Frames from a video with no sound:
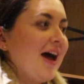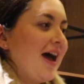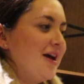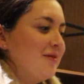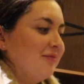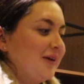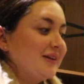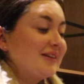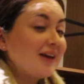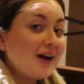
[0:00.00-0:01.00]
um,
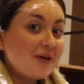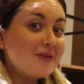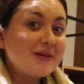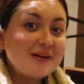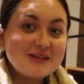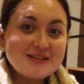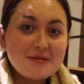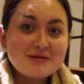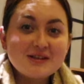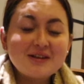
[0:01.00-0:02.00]
so when we got to
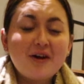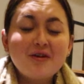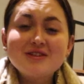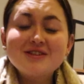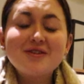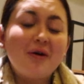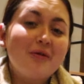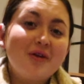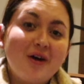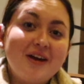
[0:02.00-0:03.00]
reception, the guy was
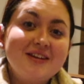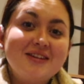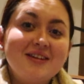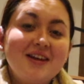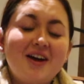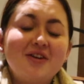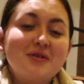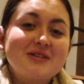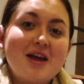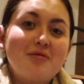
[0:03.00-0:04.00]
so nice. I don't
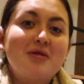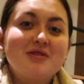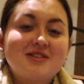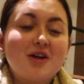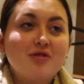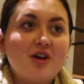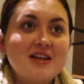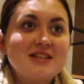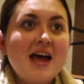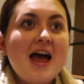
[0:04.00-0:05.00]
know his name, but he was so
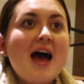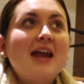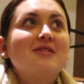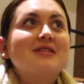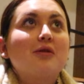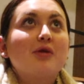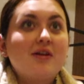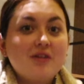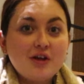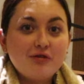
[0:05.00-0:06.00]
nice. And he was like, we're
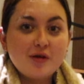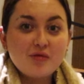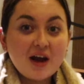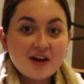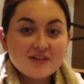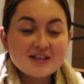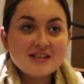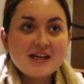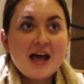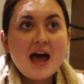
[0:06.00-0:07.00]
giving you free
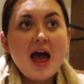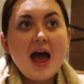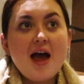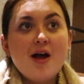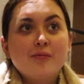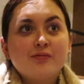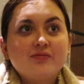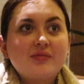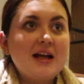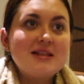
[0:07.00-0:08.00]
breakfast.
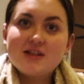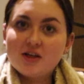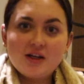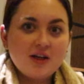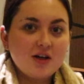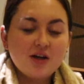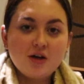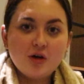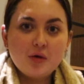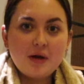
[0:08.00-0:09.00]
Um, it's 30
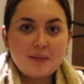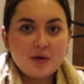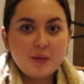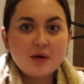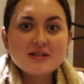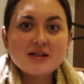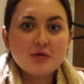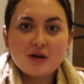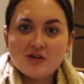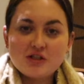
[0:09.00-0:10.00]
euro like per person and
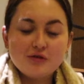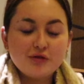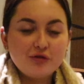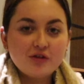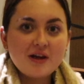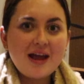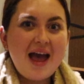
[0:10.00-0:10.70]
we're giving it to you for free